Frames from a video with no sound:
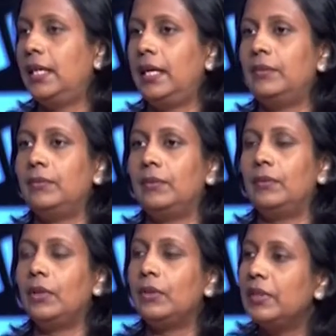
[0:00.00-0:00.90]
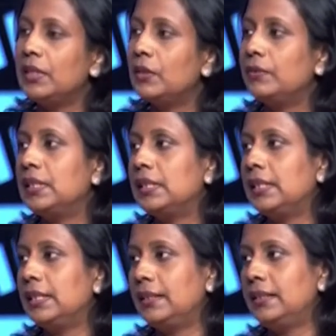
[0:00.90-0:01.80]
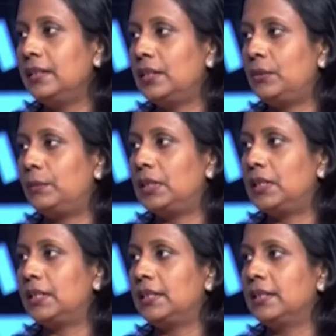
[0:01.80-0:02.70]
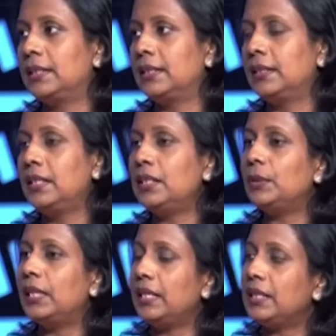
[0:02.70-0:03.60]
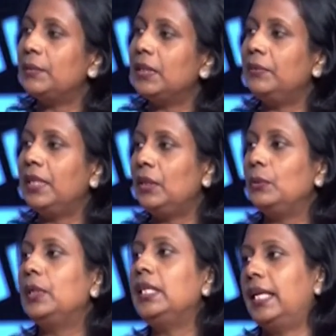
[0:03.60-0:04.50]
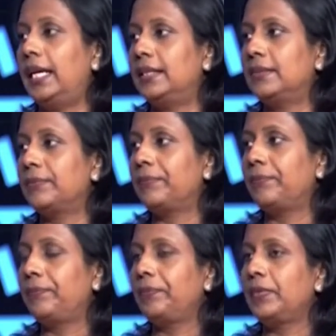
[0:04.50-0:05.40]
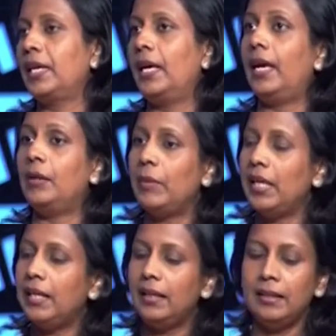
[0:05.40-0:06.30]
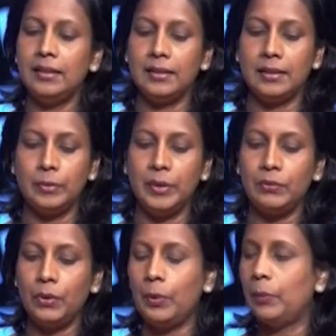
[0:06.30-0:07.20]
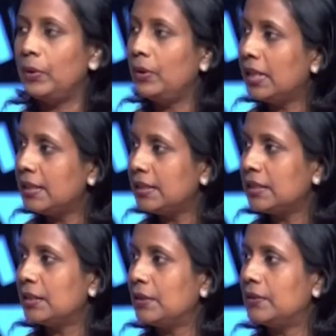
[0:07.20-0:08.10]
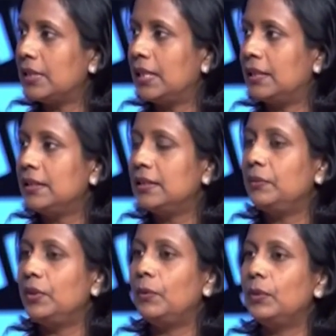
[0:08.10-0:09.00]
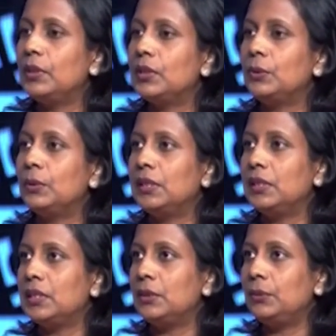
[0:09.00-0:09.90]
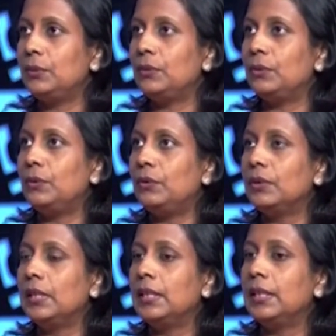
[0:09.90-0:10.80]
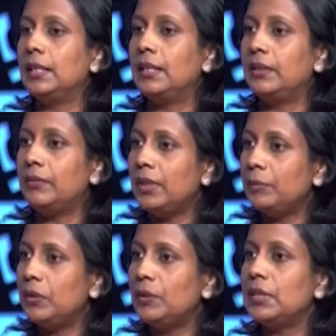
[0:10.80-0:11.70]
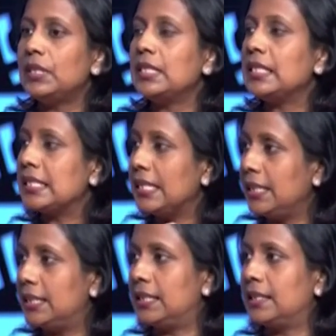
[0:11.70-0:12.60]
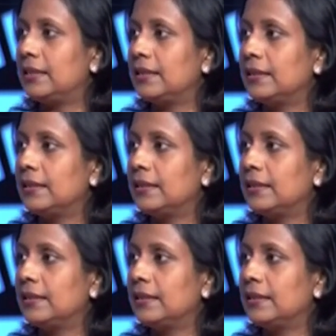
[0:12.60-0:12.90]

and not very sophisticated instruments, right? So that's what we are looking at. And mainly the Committee for Popularization of Science, we want the students to, you know, develop those skills